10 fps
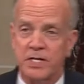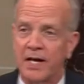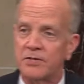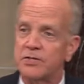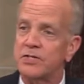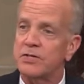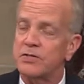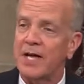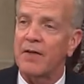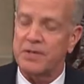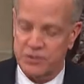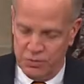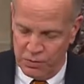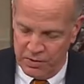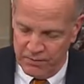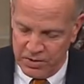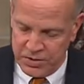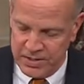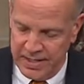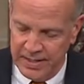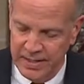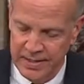Kansas, in the southeast corner of our state.